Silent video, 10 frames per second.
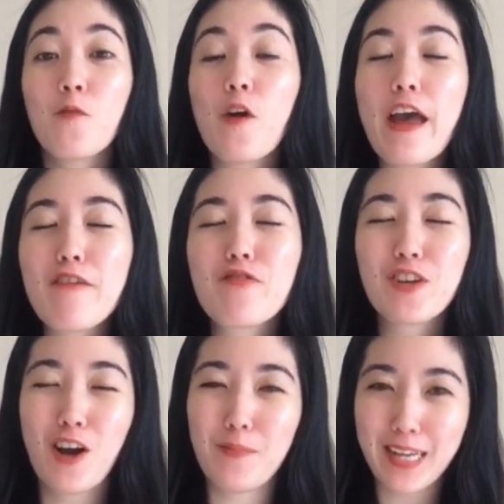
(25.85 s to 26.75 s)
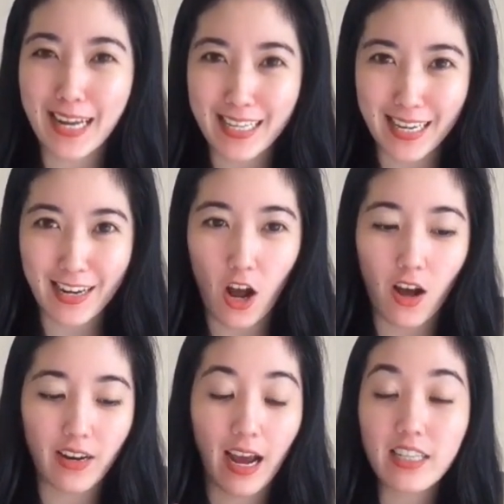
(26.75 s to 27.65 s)
for every comment I get
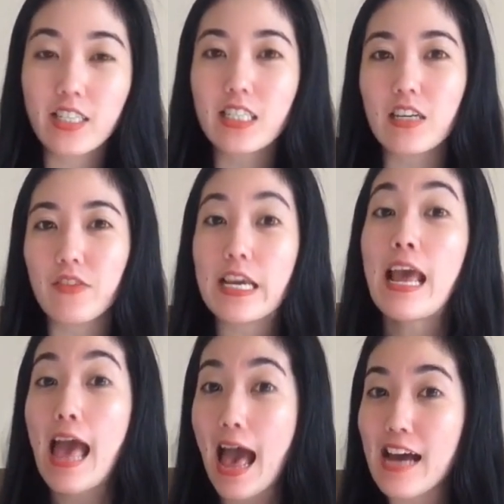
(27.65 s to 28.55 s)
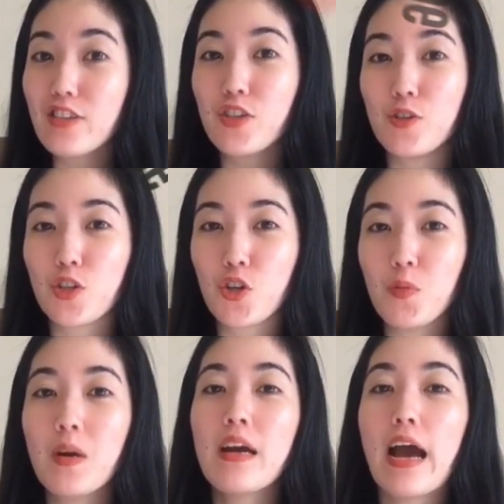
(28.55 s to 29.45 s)
on IGTV and
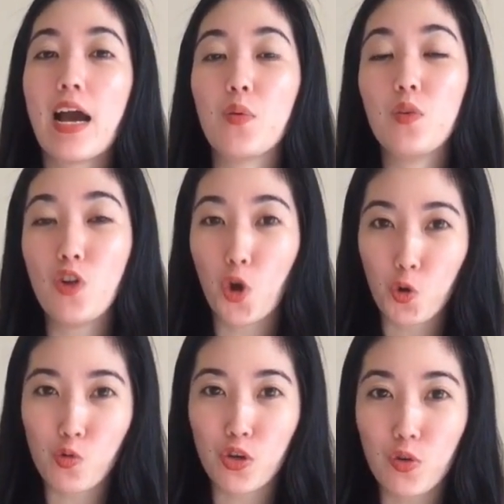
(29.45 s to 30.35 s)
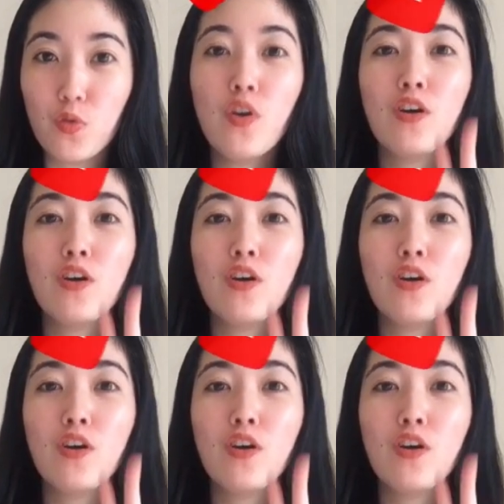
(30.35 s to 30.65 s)
YouTube, I will owe you